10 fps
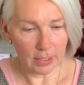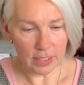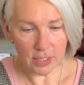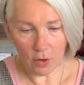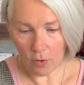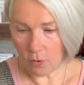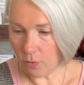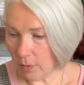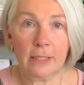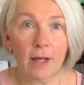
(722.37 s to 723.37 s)

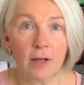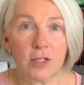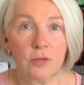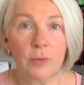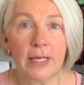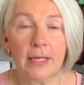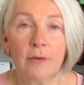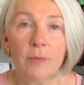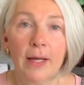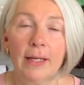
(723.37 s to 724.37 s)
So last week
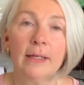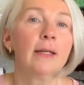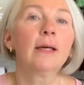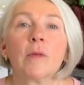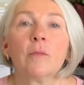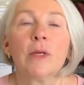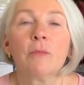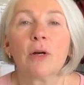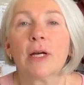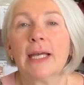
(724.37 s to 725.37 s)
when we
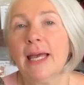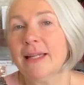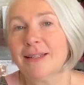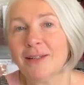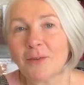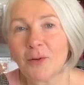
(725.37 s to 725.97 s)
were again